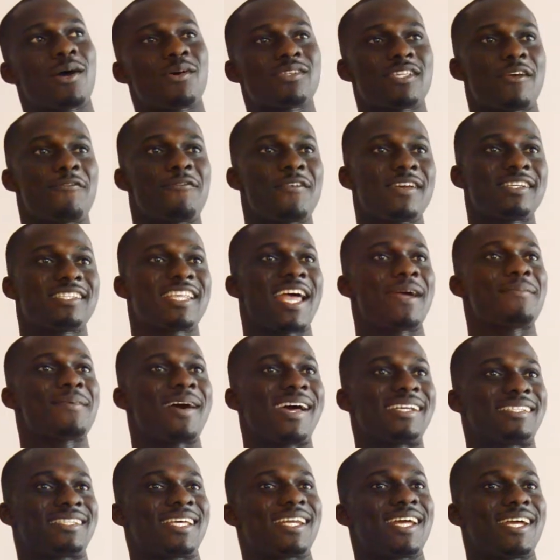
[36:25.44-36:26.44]
was the first time I
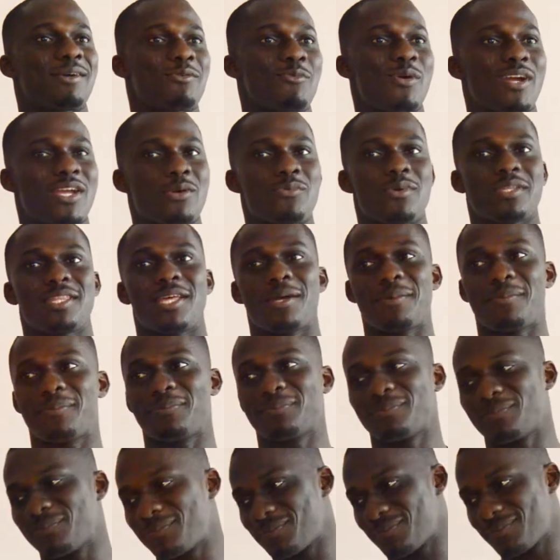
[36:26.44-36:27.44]
started working with them.
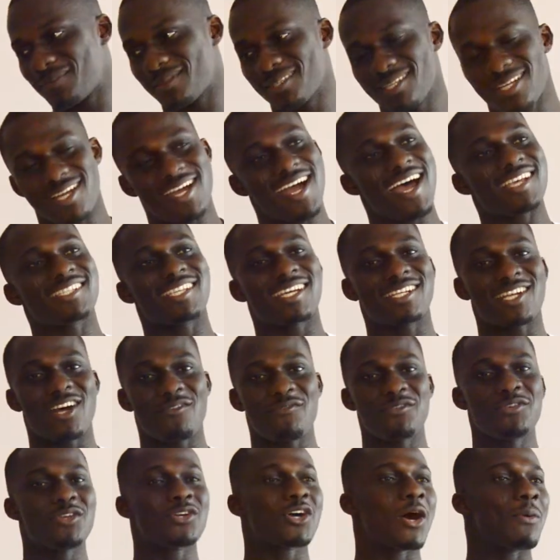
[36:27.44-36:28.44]
As I'm
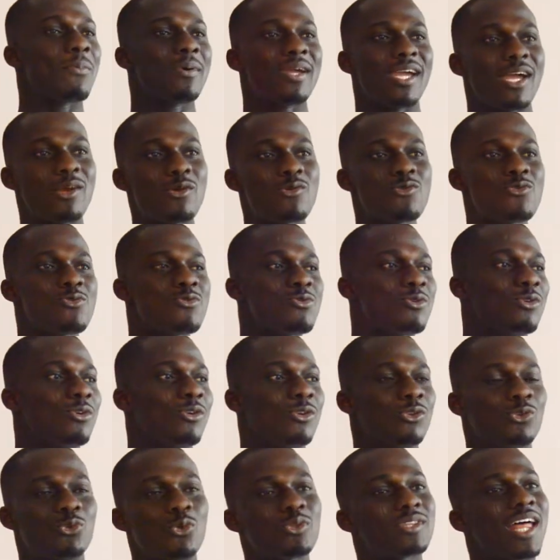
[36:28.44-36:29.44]
not putting up a new
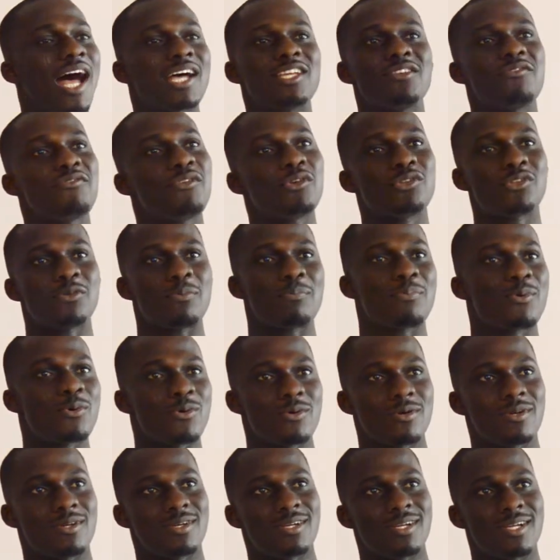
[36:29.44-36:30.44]
2,000 views in it.
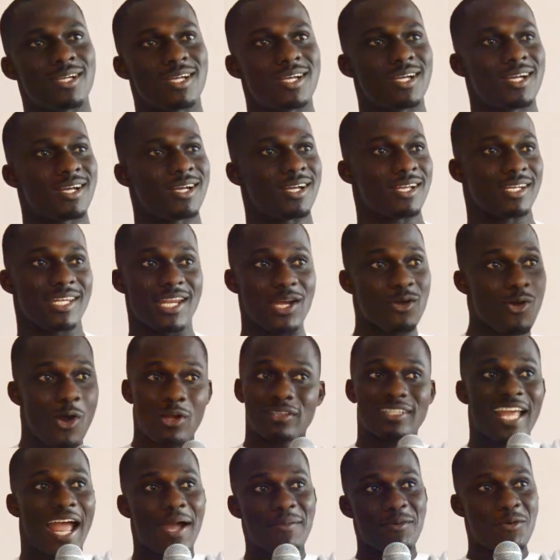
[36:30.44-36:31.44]
Legal
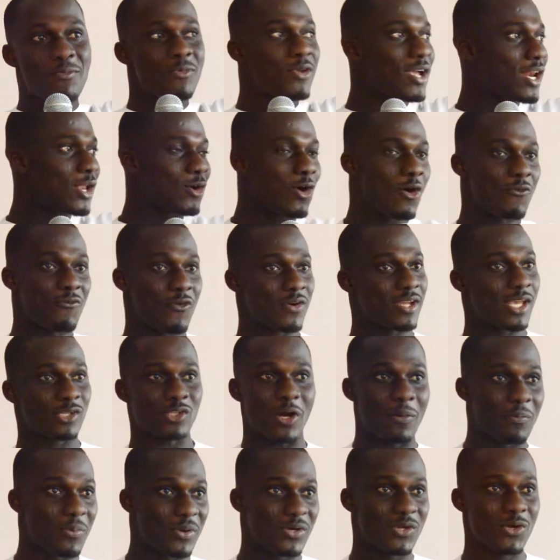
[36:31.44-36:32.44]
time will be about 4 years
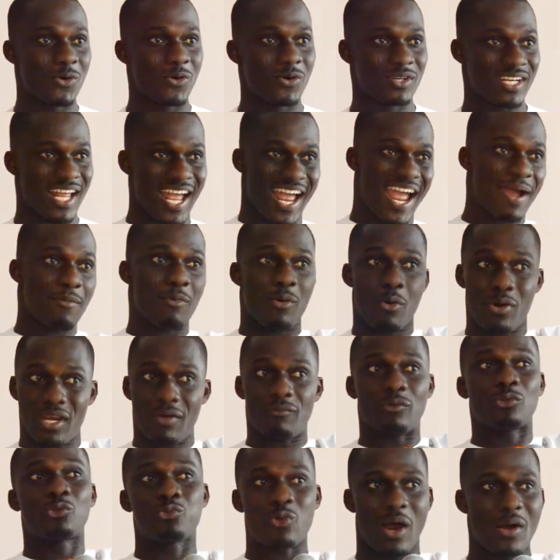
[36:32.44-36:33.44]
company, not among
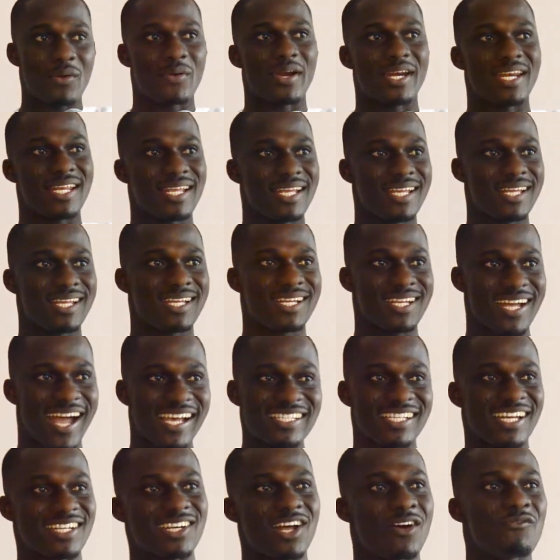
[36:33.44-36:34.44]
level 200. As
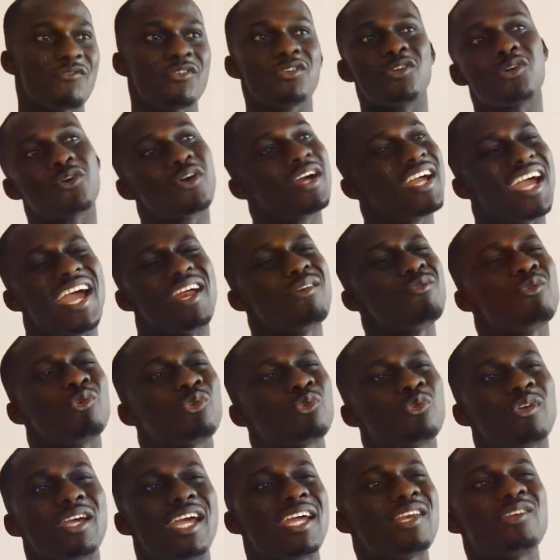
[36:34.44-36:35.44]
I'm not putting a
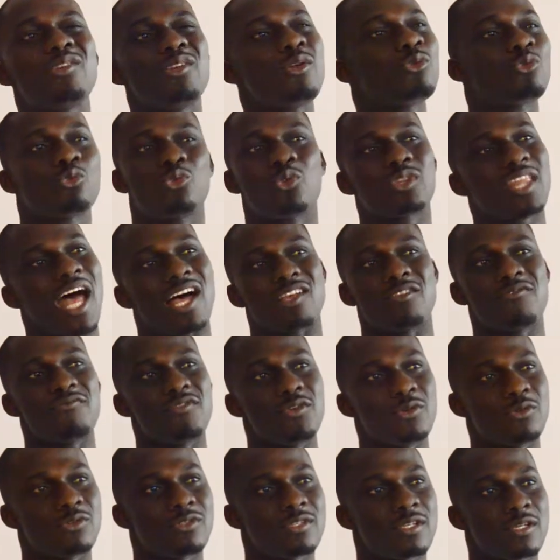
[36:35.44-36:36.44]
new 2,000
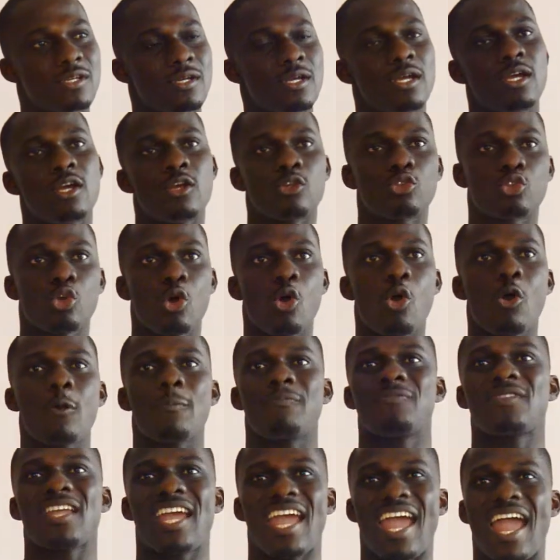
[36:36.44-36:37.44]
views.
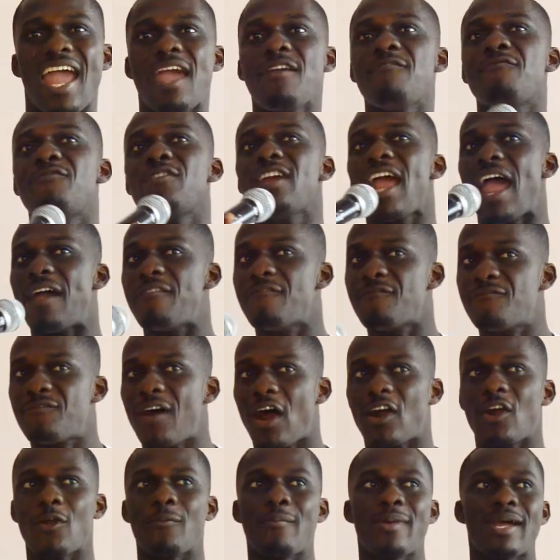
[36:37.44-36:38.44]
So every
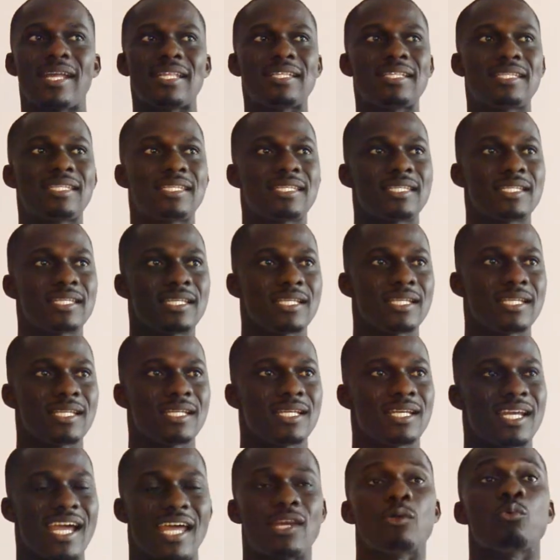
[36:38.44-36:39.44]
environment
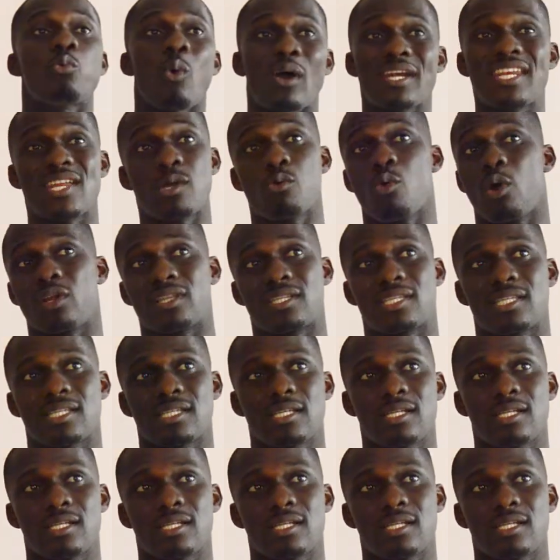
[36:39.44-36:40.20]
and what they want.